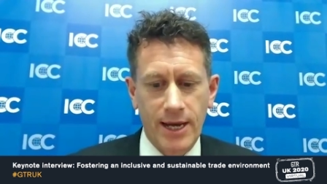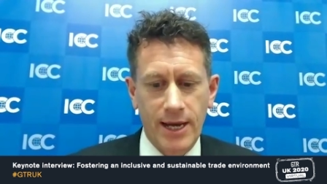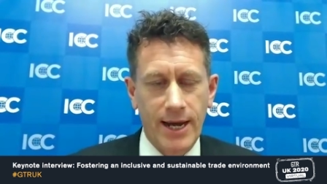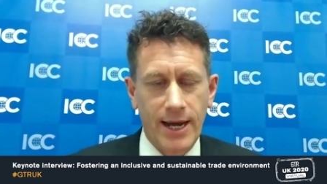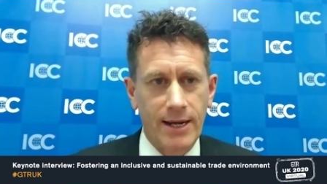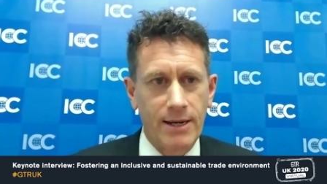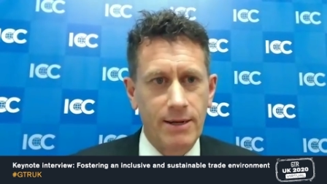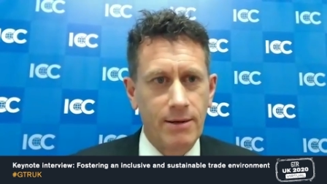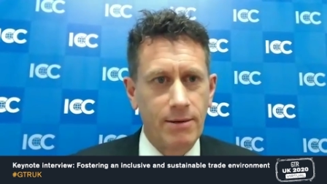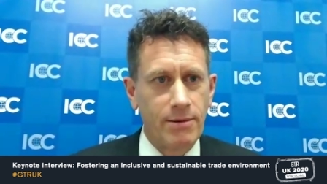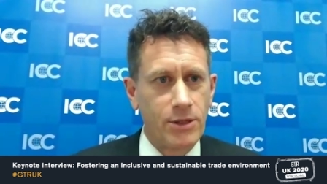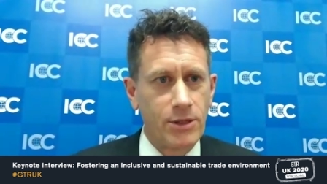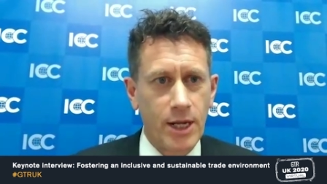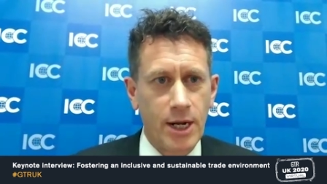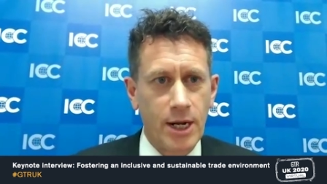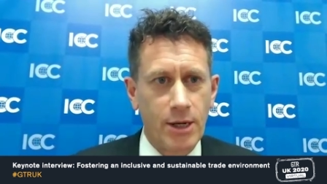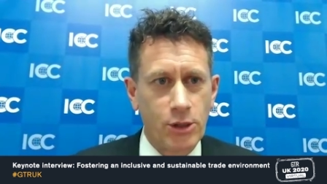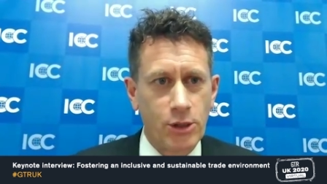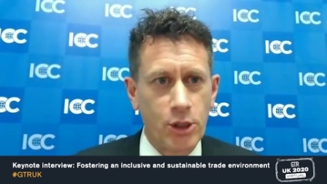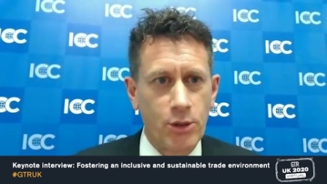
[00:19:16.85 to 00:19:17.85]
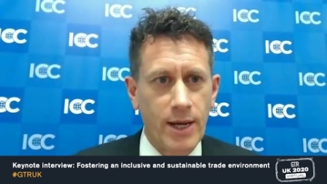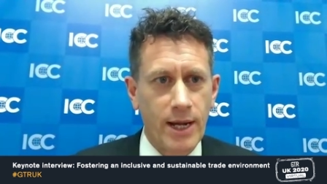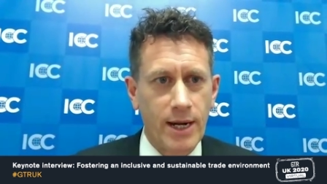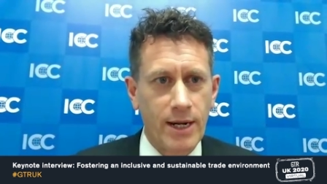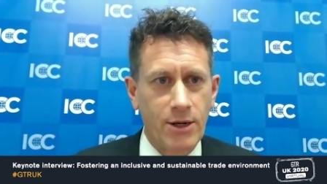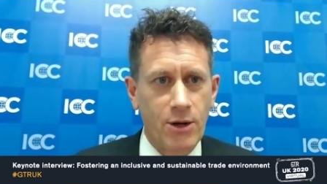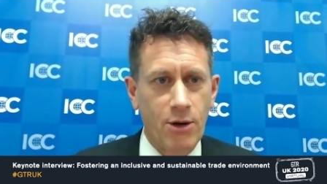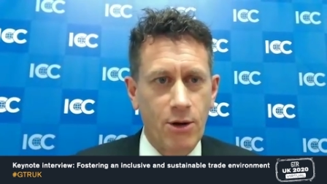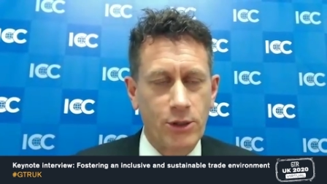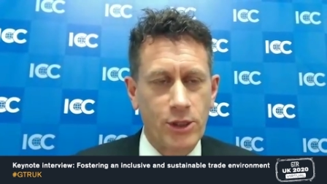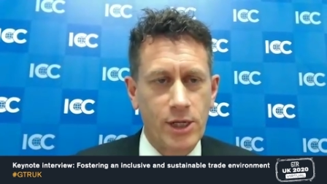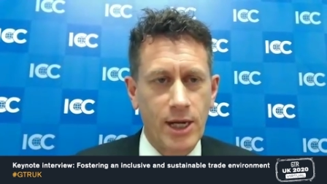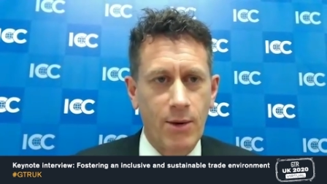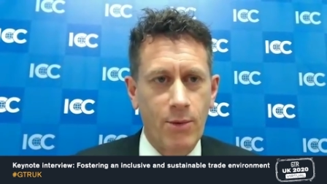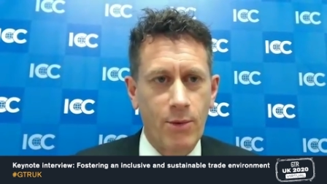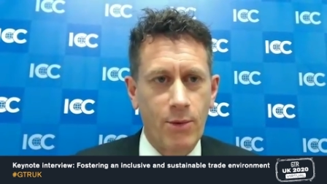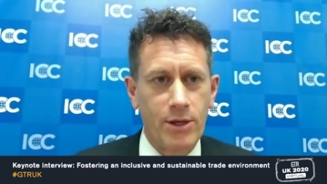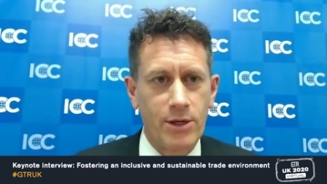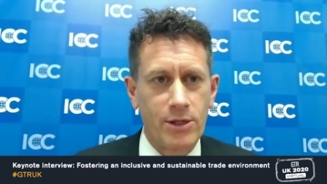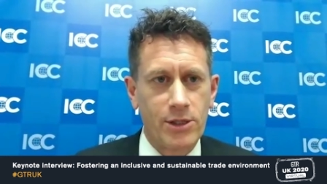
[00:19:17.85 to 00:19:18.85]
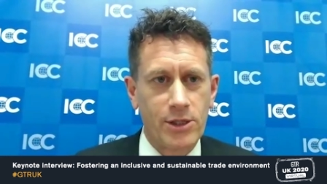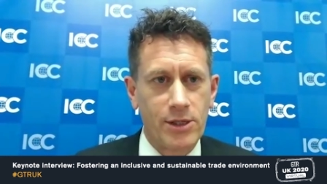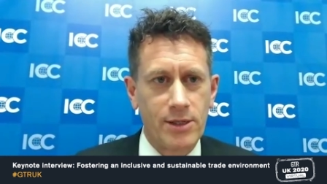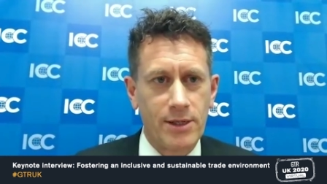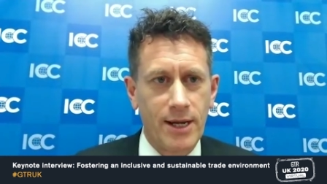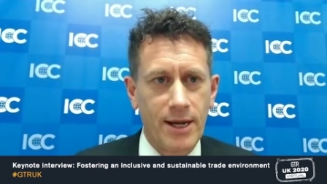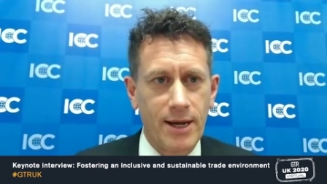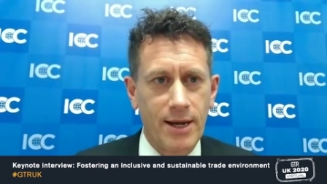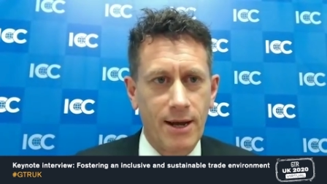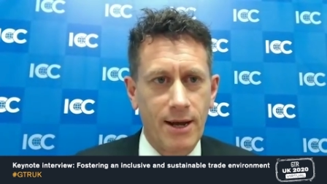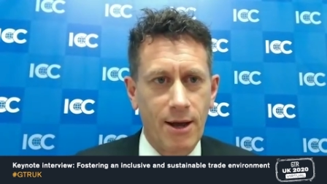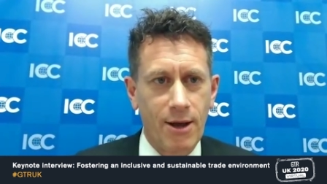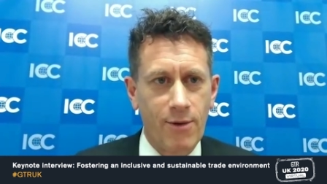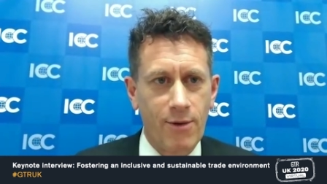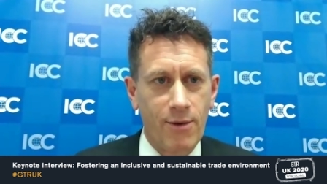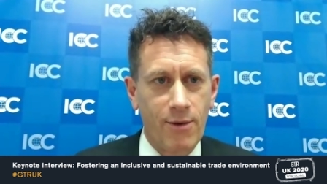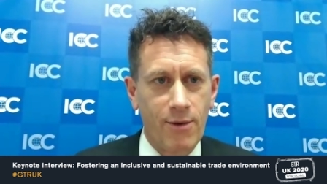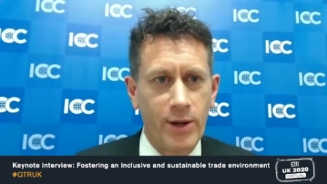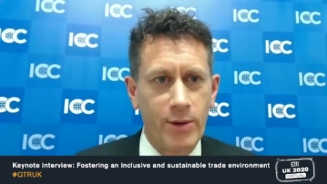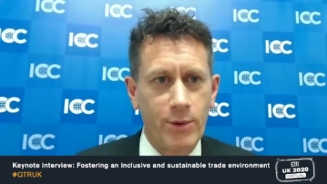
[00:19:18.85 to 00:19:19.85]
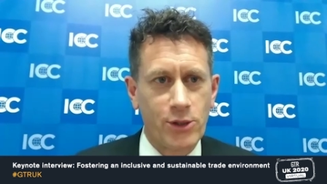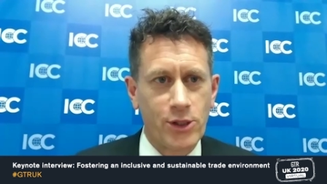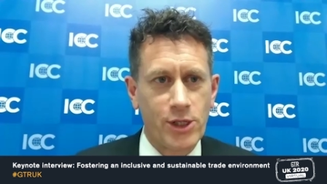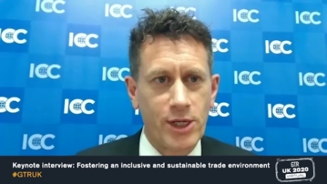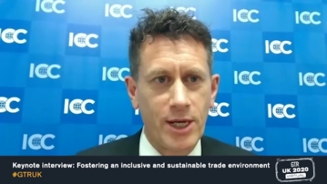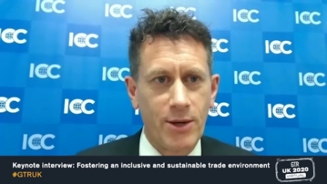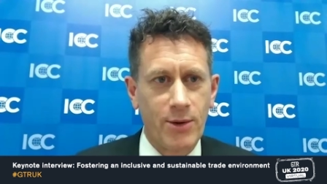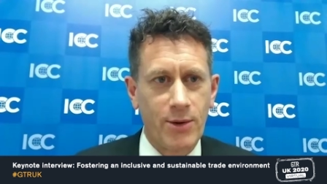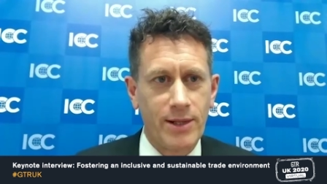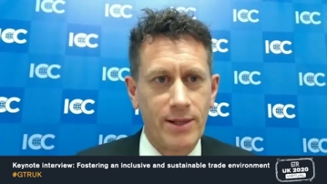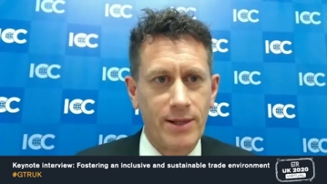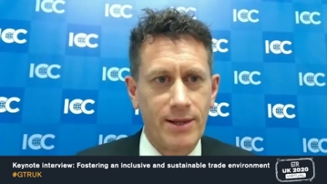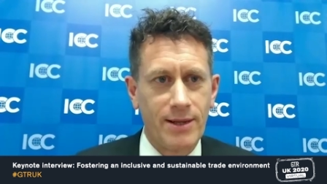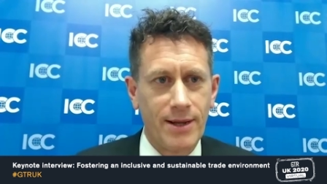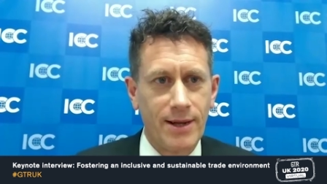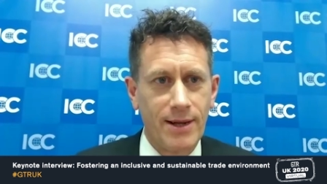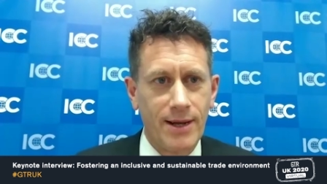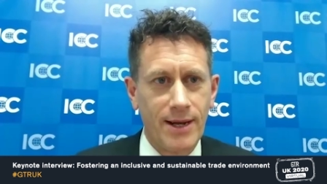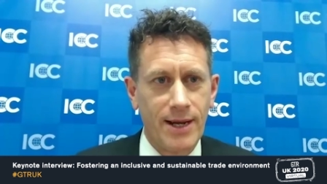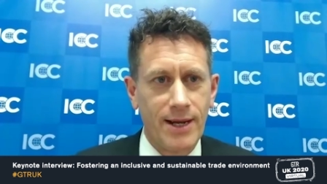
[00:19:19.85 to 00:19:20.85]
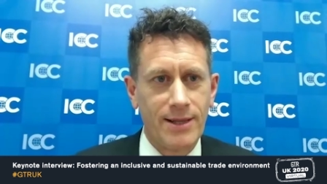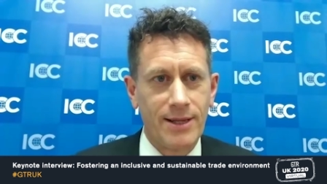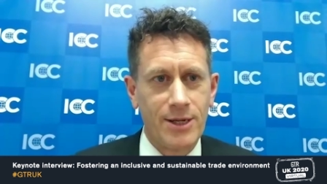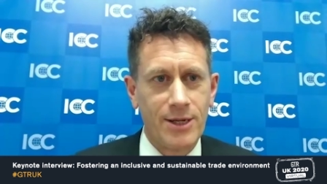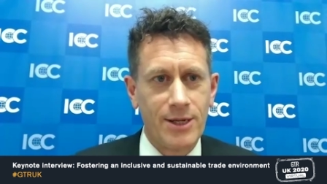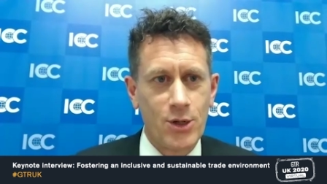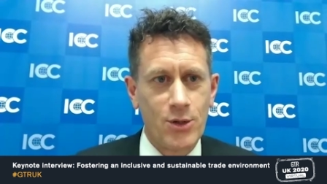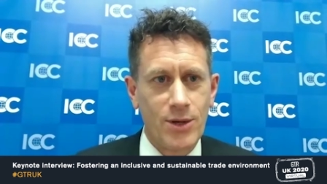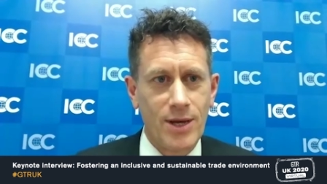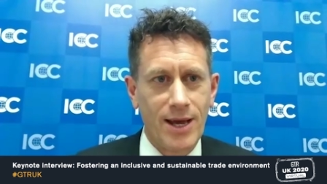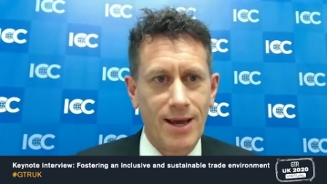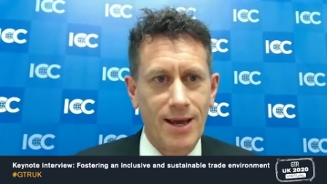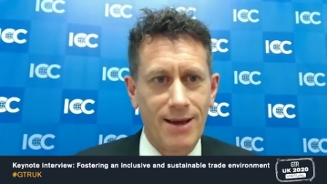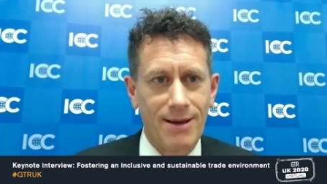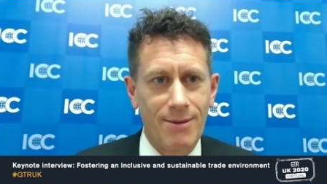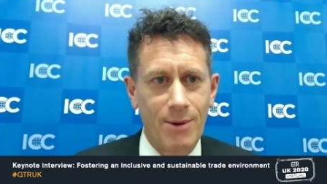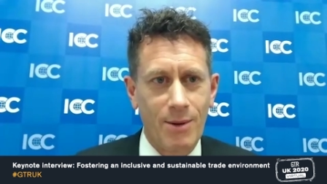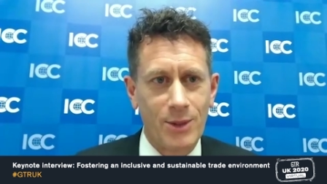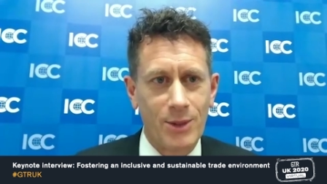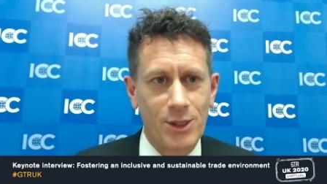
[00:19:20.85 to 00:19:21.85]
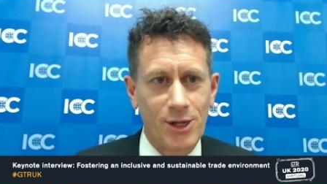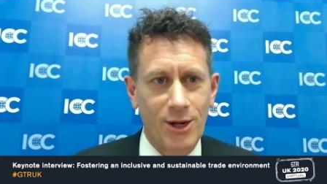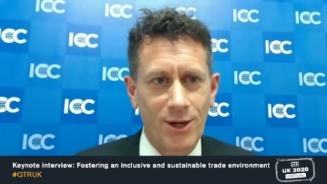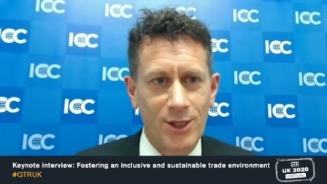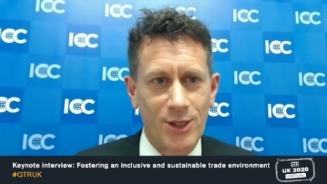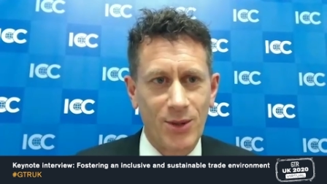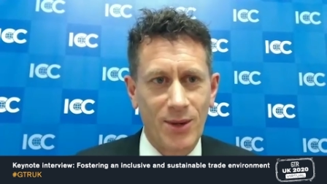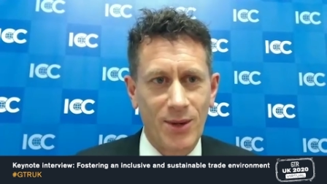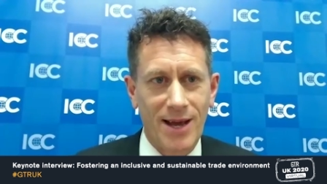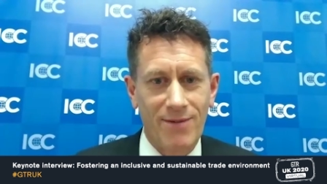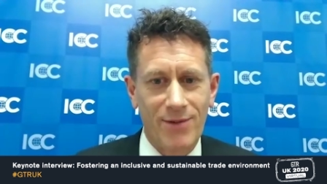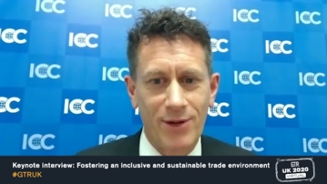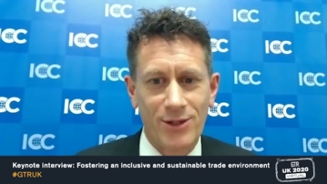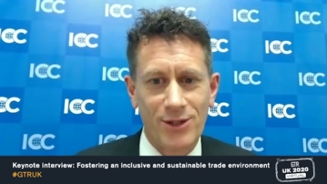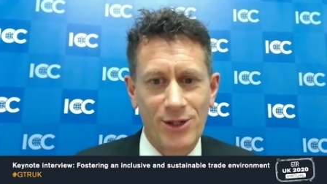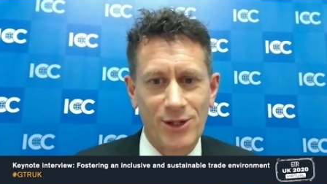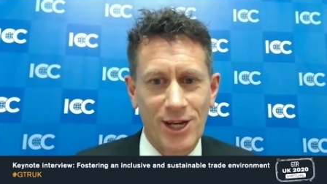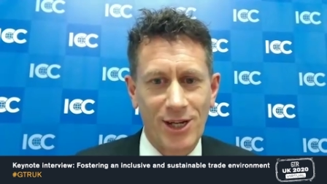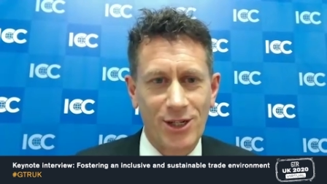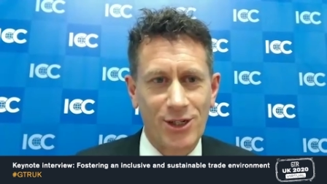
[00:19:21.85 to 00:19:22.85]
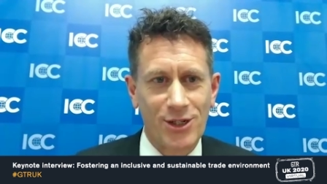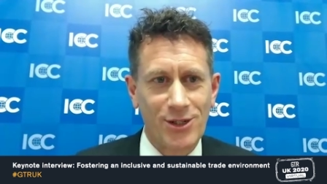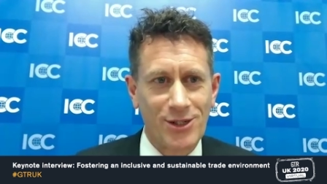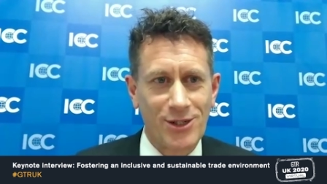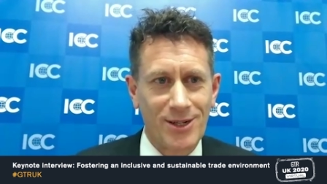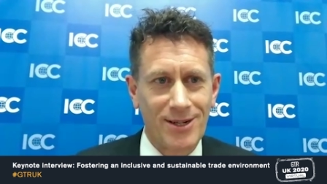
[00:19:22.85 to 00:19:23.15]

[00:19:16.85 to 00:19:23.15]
And do get in contact with us, and hopefully we'll see you in the new year when we start doing evidence sessions,